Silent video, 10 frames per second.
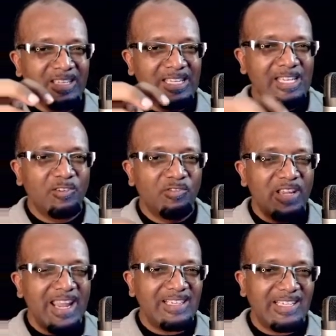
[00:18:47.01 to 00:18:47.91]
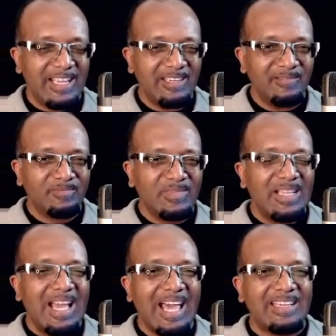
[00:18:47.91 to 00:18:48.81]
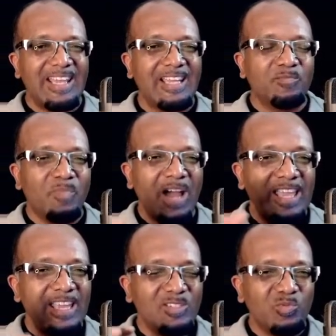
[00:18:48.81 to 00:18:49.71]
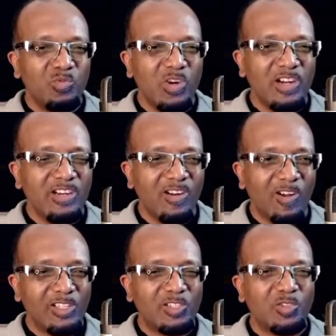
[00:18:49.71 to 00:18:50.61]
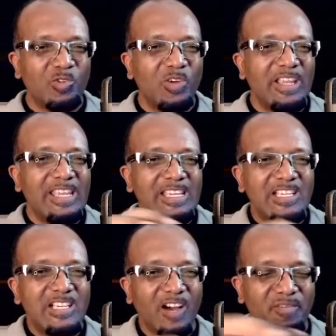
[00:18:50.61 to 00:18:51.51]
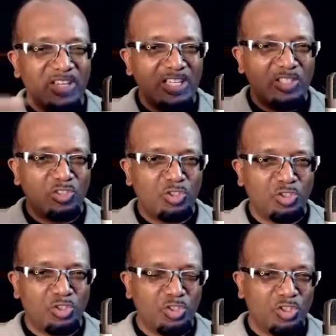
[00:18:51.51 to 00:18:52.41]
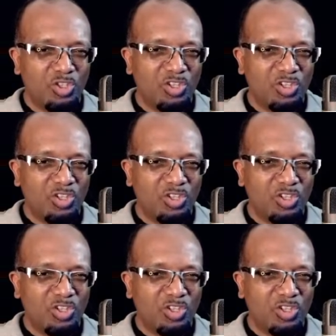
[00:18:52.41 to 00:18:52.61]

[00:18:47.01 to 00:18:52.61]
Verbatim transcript: He created, and then by His Word also, He governs